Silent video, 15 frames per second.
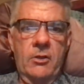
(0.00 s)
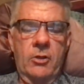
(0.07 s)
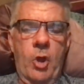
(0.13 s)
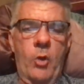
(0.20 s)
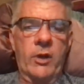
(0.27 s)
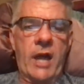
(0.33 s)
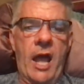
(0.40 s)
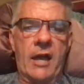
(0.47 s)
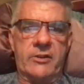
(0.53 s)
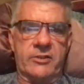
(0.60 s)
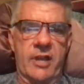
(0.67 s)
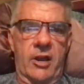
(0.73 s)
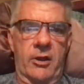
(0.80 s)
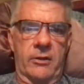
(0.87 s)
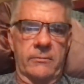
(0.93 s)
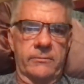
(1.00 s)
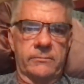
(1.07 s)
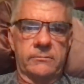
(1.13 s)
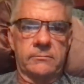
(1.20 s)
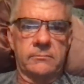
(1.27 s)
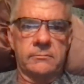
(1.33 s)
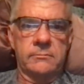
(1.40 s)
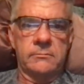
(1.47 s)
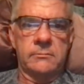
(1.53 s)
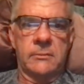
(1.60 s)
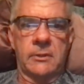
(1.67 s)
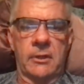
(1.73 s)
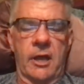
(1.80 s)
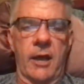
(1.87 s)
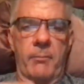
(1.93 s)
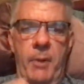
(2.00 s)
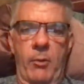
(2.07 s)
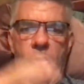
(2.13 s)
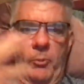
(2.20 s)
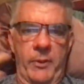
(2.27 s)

Go to Oxnard. But we'll